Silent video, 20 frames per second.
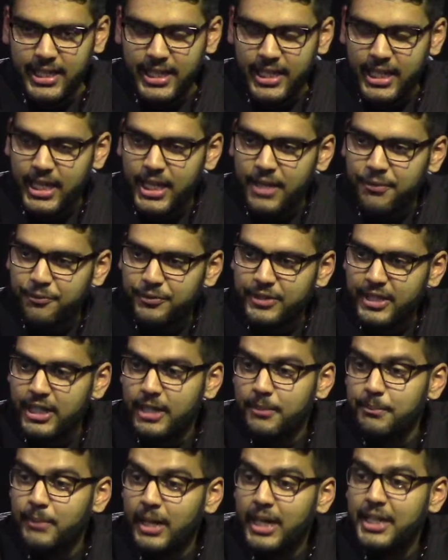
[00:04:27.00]
If they
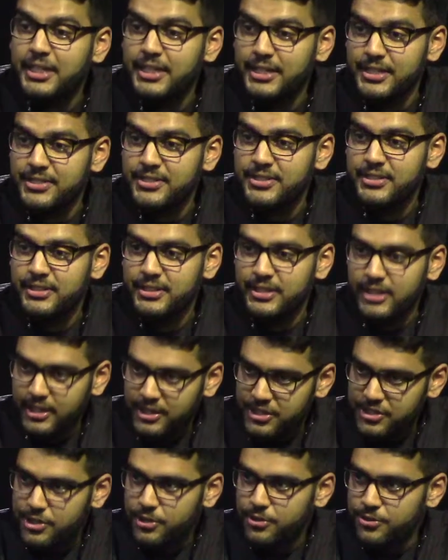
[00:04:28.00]
are minors,
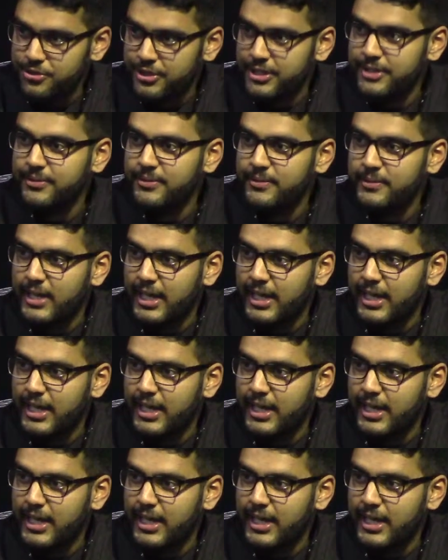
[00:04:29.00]
young children,